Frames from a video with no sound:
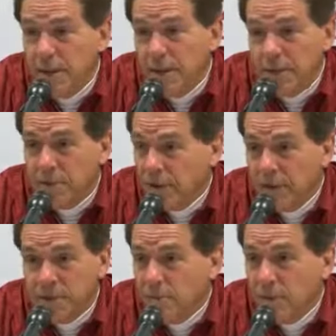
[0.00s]
If it
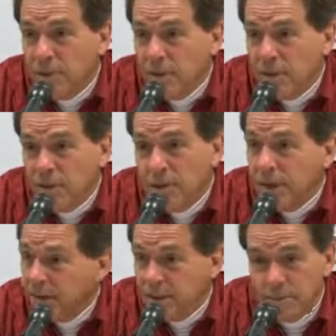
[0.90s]
doesn't work,
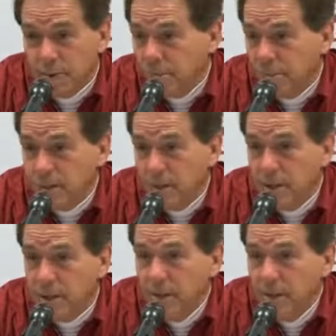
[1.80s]
it's a bad play.